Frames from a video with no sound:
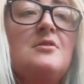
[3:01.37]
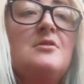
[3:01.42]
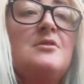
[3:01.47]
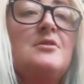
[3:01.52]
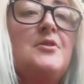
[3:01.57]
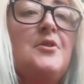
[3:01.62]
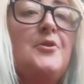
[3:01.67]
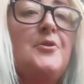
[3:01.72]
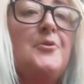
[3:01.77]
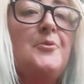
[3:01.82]

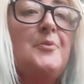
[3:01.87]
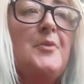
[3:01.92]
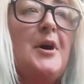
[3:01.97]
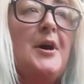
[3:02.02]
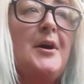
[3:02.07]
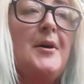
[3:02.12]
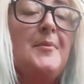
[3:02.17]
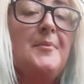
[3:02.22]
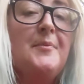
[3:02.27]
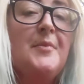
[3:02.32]
So
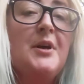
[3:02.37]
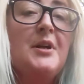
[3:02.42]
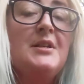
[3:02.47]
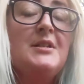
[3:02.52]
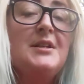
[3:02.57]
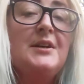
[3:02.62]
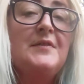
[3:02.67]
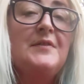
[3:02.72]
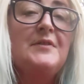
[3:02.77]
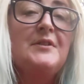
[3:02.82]

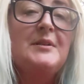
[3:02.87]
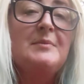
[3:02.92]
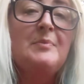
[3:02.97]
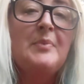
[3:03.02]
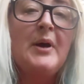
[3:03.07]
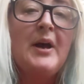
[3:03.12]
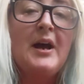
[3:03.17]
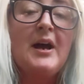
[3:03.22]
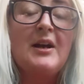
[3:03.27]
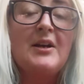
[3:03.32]
definitely
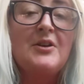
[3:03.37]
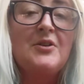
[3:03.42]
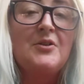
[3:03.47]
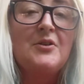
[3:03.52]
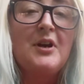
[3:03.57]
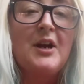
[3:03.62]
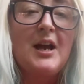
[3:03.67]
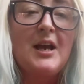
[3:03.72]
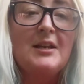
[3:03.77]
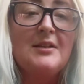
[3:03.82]
pack
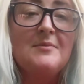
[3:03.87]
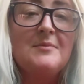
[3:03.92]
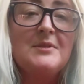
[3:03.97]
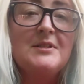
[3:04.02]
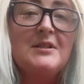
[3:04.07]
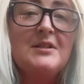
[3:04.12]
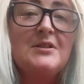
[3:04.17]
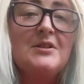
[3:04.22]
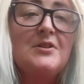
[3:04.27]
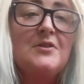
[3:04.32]
your
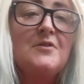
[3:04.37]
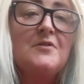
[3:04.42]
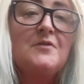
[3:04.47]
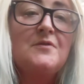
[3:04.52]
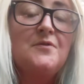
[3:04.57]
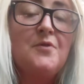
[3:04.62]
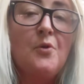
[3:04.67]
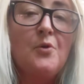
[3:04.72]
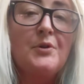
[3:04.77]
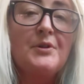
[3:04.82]
items in there,
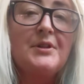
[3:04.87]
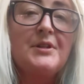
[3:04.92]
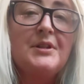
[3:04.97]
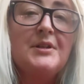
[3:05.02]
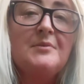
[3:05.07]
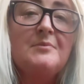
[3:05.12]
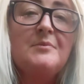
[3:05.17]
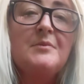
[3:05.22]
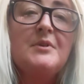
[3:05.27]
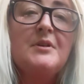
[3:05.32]
fold
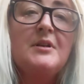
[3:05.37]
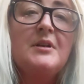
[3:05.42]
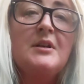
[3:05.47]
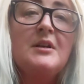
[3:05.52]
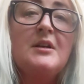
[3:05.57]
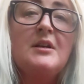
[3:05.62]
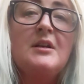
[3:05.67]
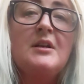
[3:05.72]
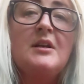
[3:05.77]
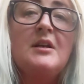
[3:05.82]
them
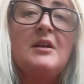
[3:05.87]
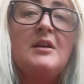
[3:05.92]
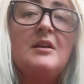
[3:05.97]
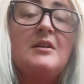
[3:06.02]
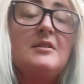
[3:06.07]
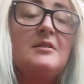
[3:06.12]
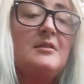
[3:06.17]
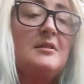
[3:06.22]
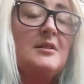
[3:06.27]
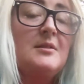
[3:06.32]

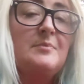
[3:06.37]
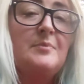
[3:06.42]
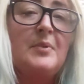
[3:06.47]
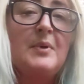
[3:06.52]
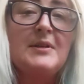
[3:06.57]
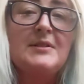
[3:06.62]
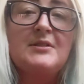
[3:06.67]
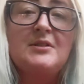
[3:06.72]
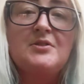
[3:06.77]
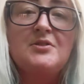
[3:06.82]
as
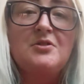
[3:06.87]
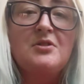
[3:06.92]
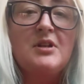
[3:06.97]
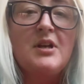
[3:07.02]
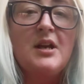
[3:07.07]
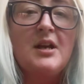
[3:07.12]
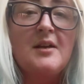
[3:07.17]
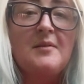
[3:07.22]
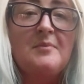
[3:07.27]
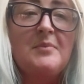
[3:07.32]
best as you
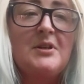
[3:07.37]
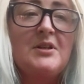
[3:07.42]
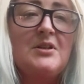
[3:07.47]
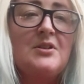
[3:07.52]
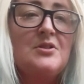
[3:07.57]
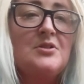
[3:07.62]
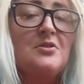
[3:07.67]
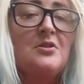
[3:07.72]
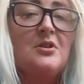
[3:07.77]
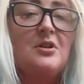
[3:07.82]
can,
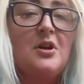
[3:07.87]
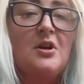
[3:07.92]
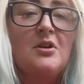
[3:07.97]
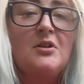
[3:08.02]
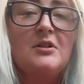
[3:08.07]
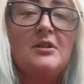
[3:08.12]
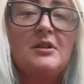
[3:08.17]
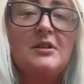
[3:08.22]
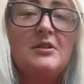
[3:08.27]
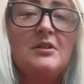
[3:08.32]
because your
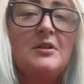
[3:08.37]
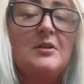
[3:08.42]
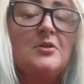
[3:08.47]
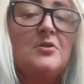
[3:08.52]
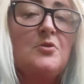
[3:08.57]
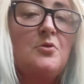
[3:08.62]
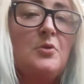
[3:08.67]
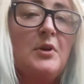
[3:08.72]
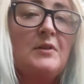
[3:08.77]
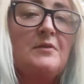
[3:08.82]
cart can
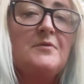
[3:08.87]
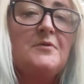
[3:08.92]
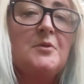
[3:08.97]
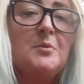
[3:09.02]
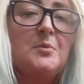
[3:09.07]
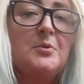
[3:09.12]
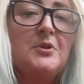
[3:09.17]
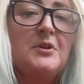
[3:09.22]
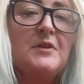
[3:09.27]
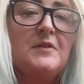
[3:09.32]
get quite
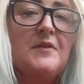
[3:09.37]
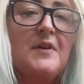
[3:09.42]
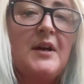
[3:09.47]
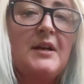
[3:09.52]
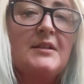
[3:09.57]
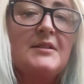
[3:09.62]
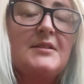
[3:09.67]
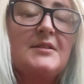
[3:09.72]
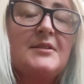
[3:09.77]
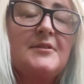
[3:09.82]
full pretty
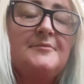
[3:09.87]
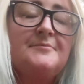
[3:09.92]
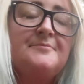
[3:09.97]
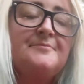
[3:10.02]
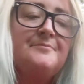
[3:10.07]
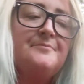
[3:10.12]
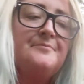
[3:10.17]
fast.